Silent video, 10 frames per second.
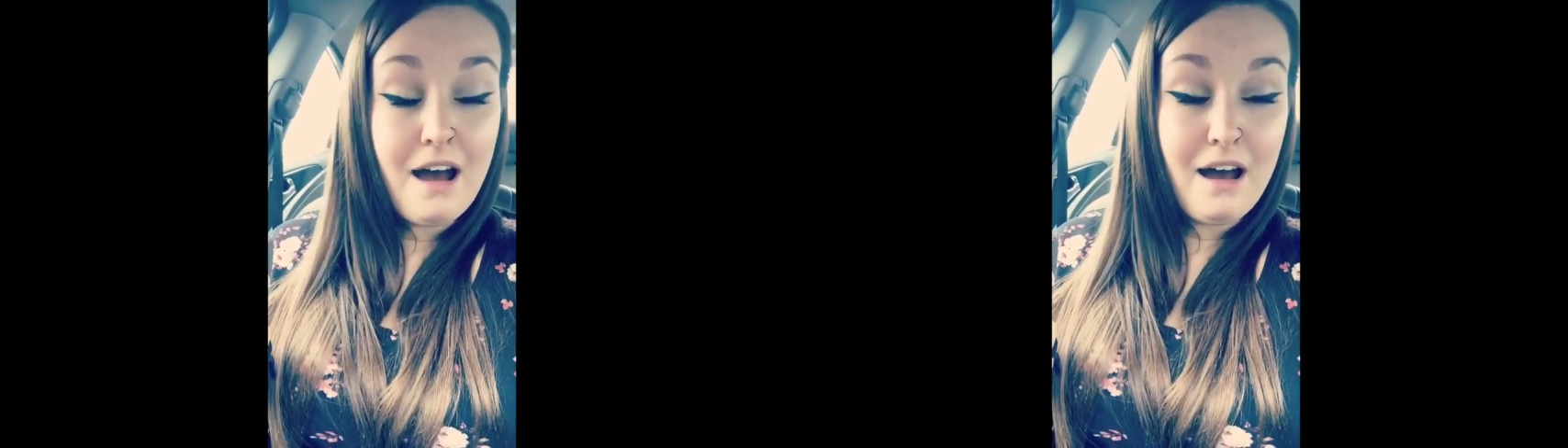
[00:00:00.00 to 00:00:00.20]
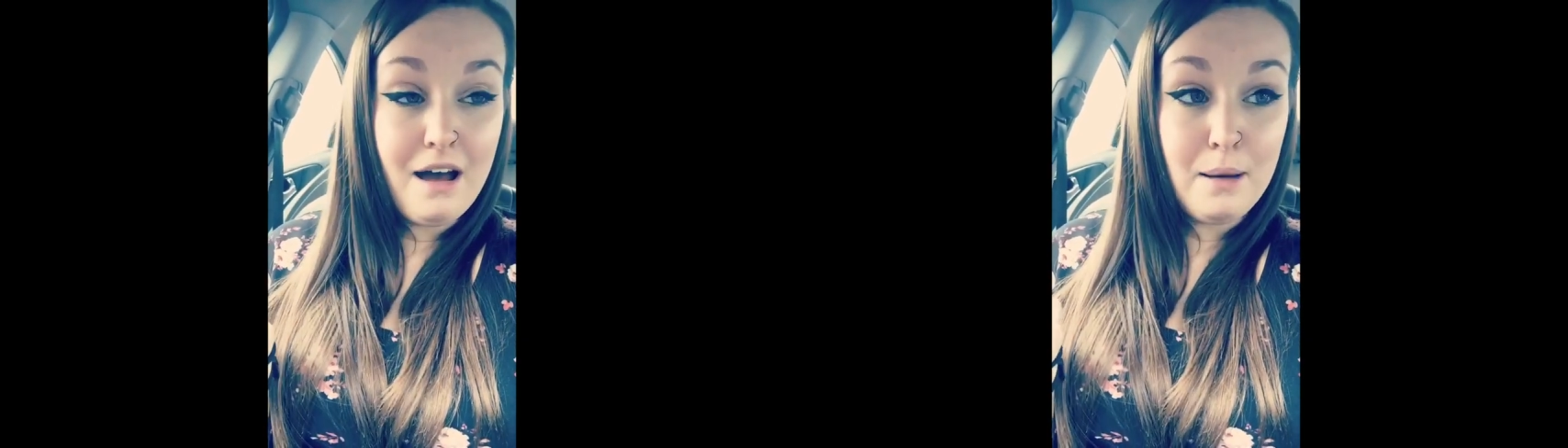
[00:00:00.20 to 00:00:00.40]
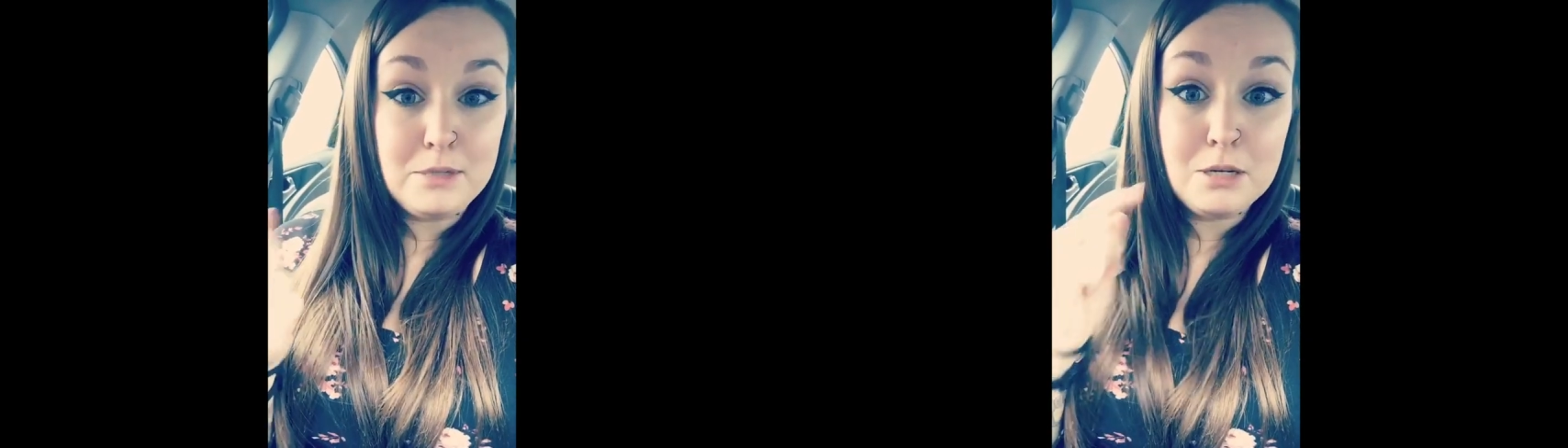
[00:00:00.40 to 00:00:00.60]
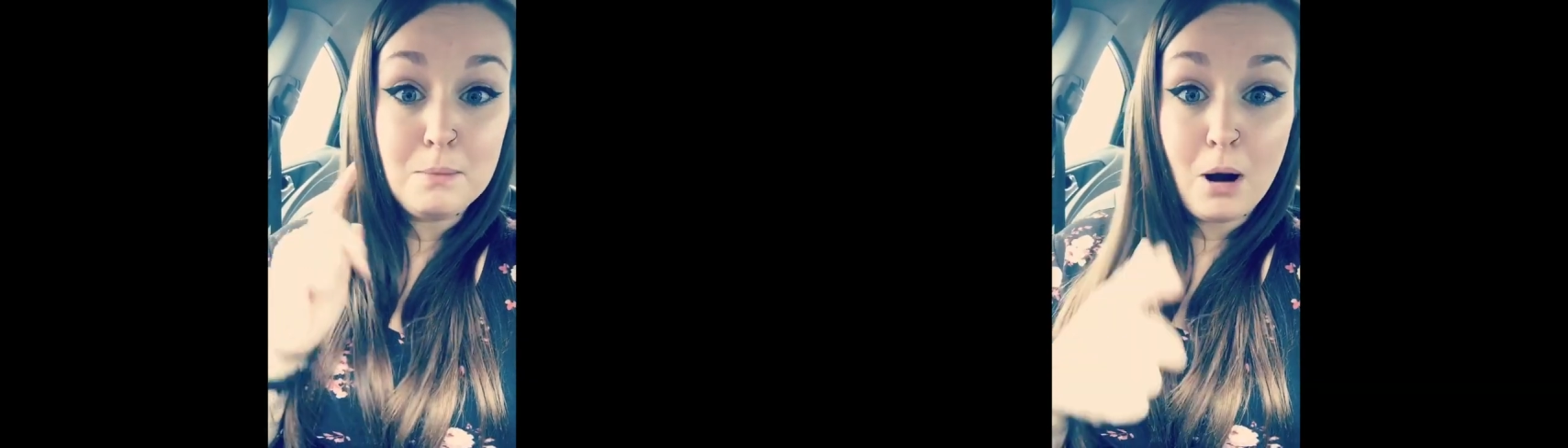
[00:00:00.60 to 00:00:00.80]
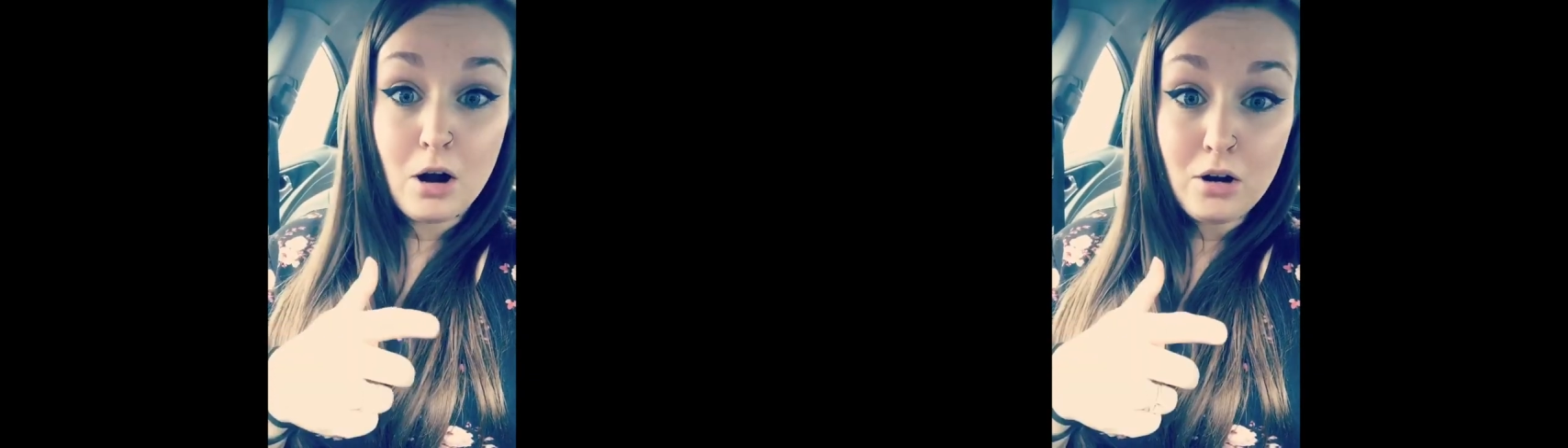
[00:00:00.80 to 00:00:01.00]

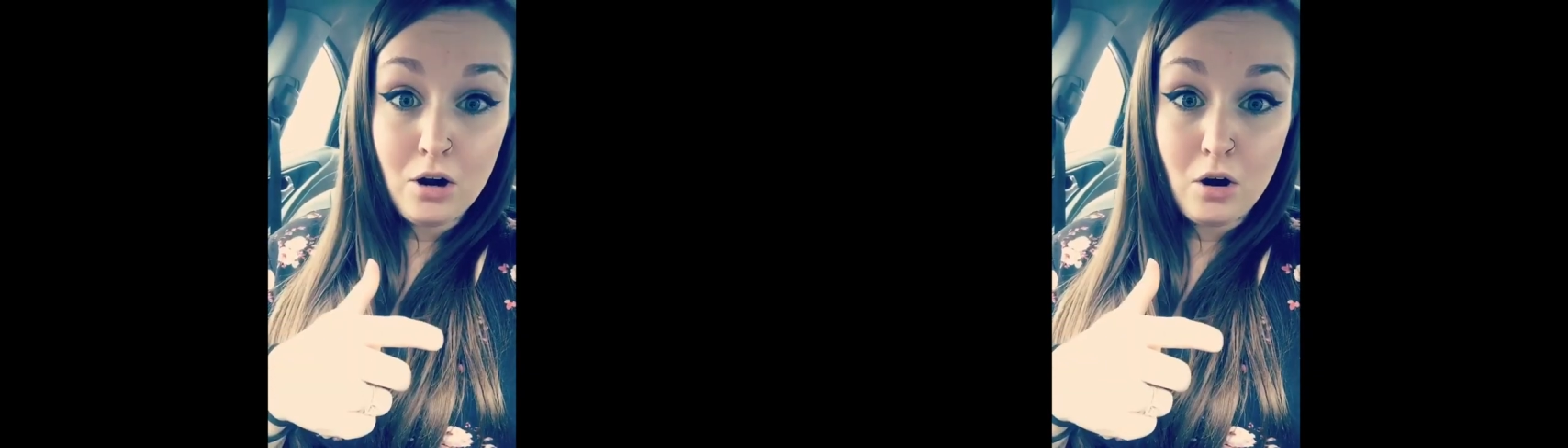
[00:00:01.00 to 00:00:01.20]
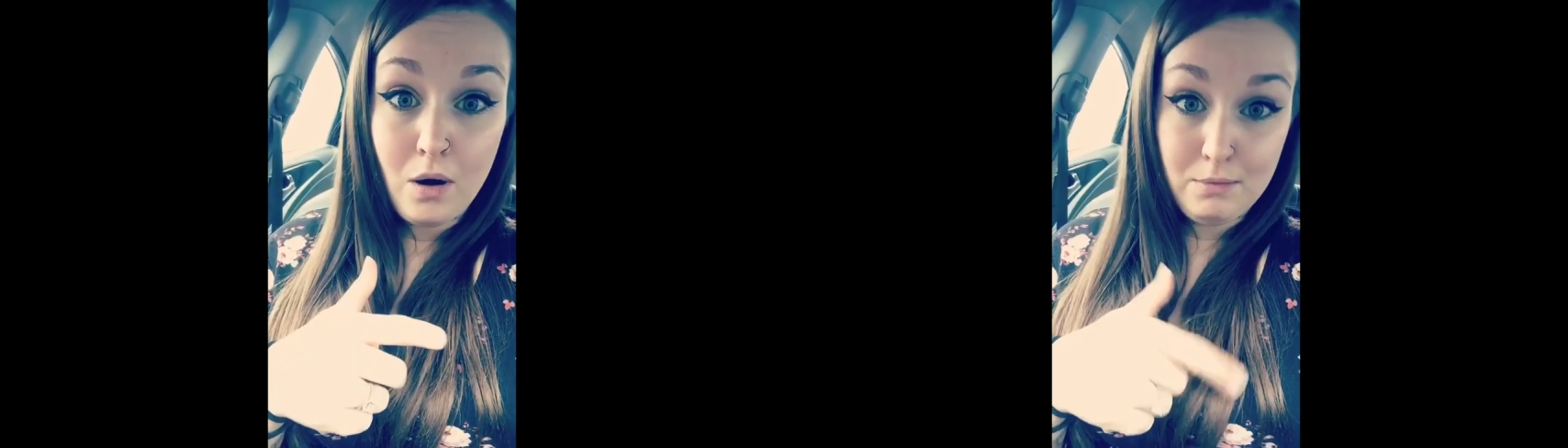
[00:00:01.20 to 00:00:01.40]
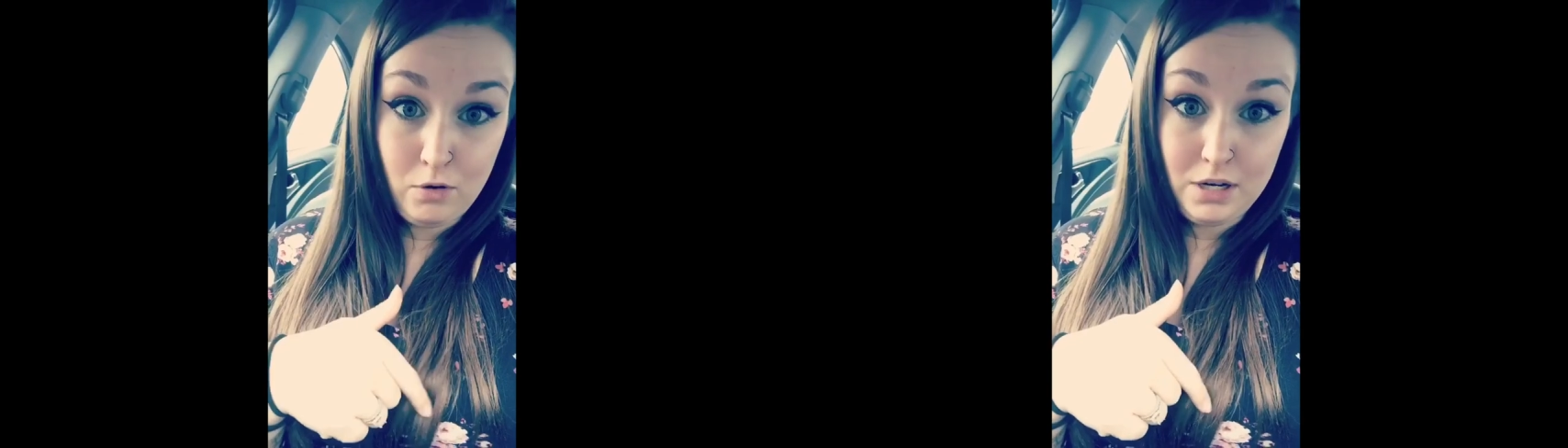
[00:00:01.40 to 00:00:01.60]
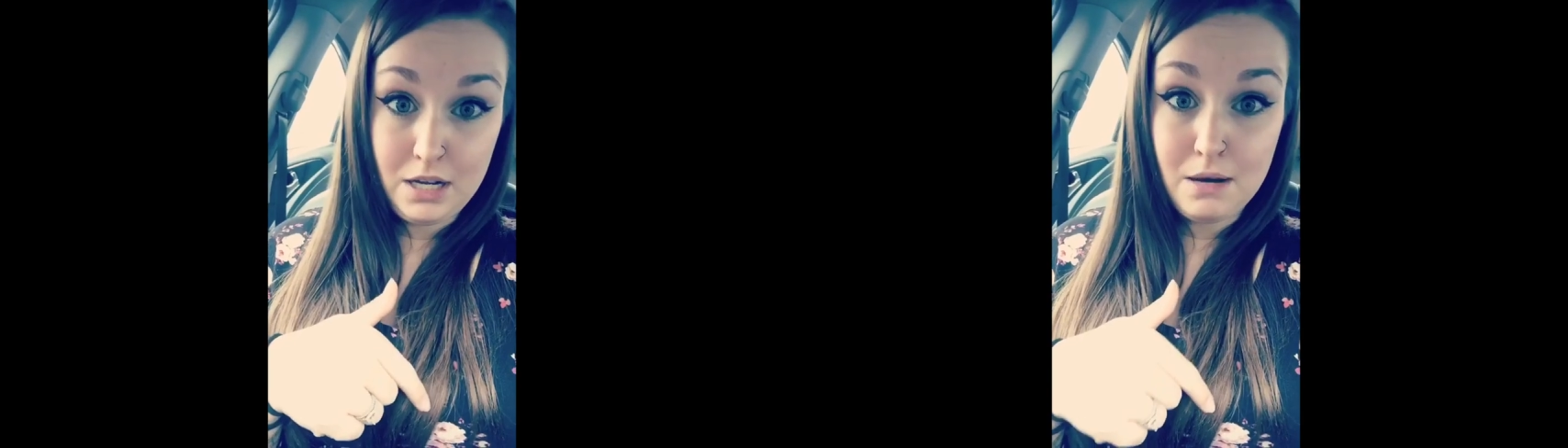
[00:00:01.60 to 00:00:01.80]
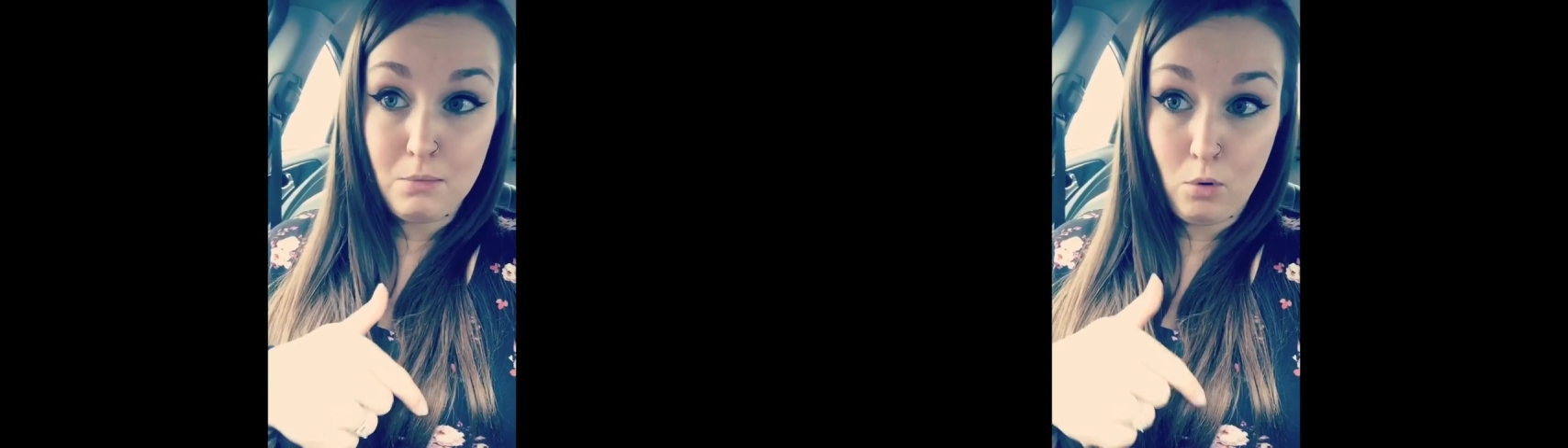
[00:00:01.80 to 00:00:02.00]
Tomorrow, I'm going to
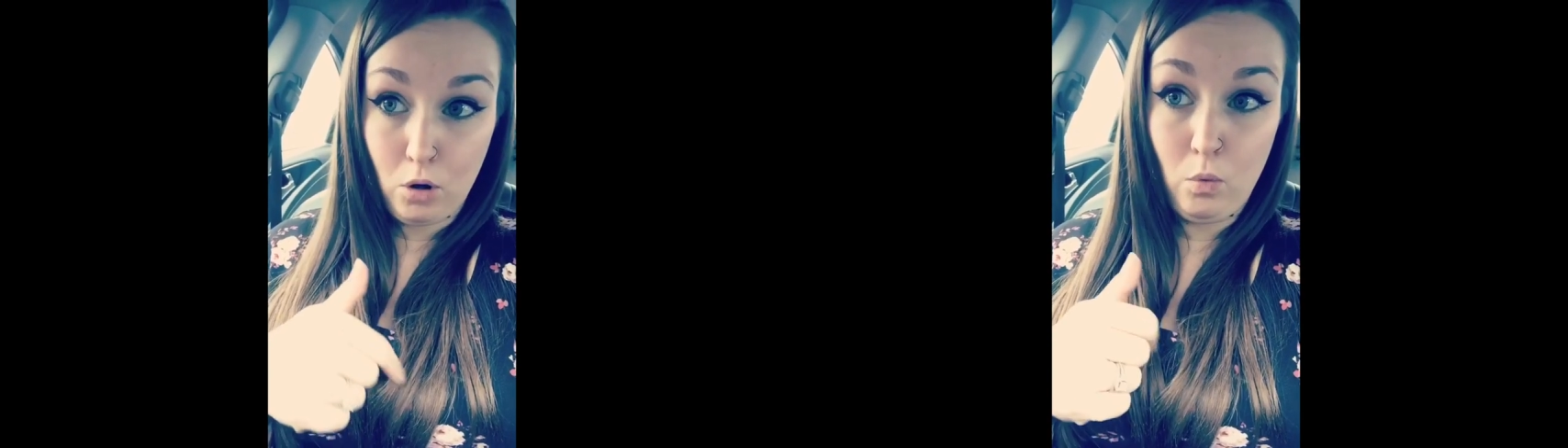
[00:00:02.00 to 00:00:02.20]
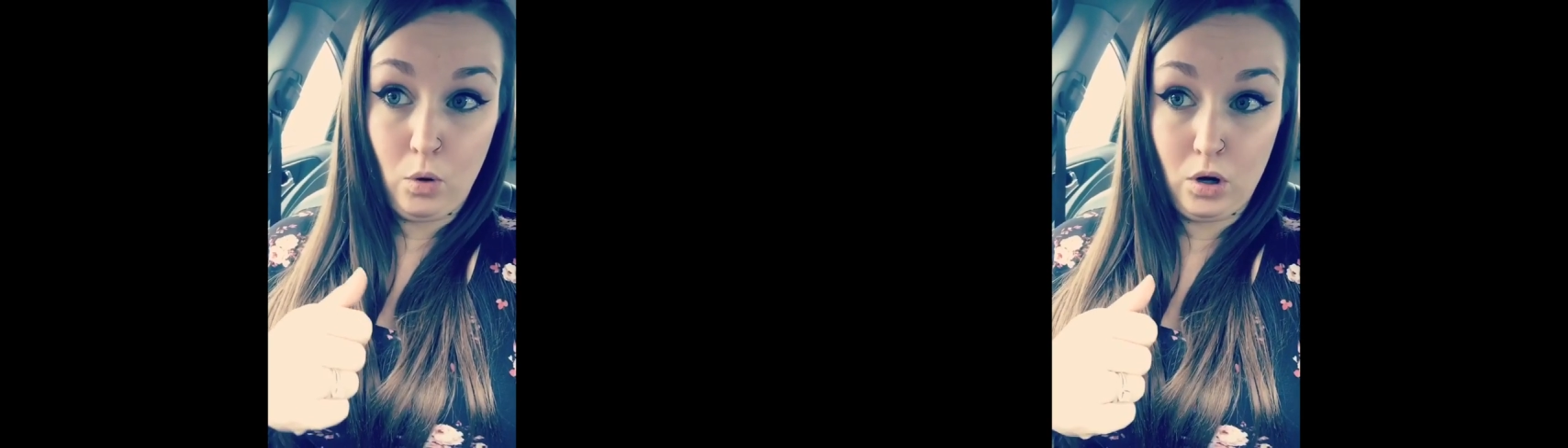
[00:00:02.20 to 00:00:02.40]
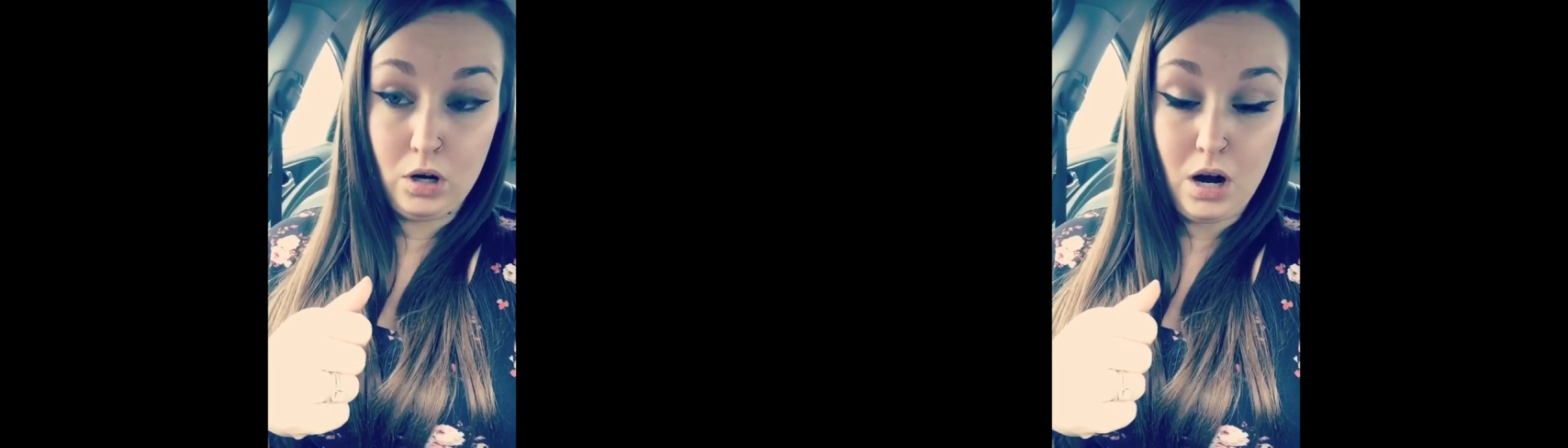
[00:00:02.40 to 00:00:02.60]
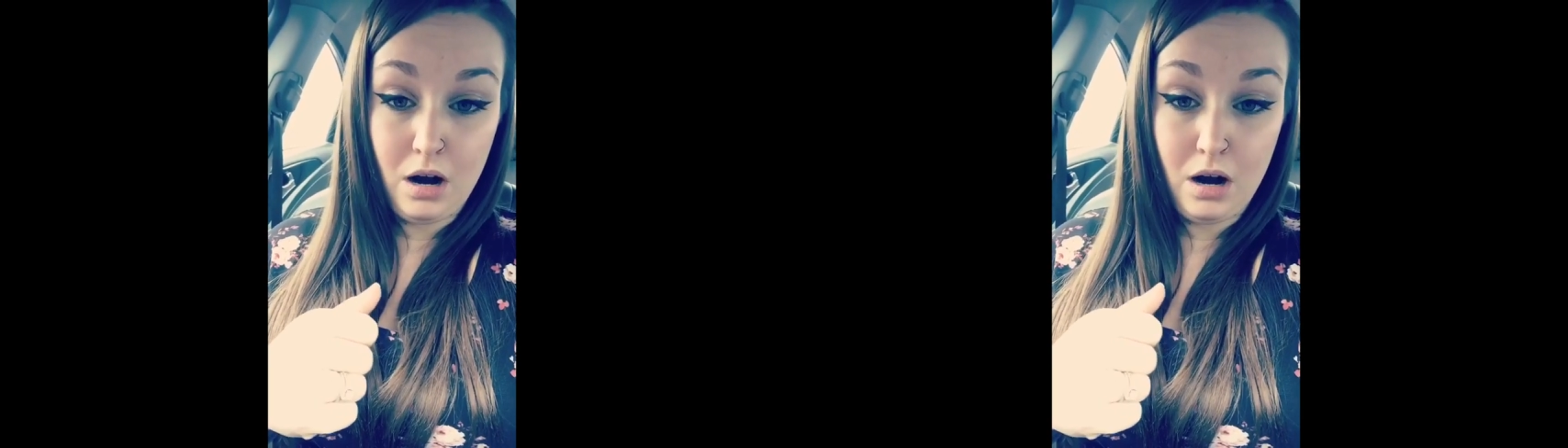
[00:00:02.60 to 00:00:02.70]
get more work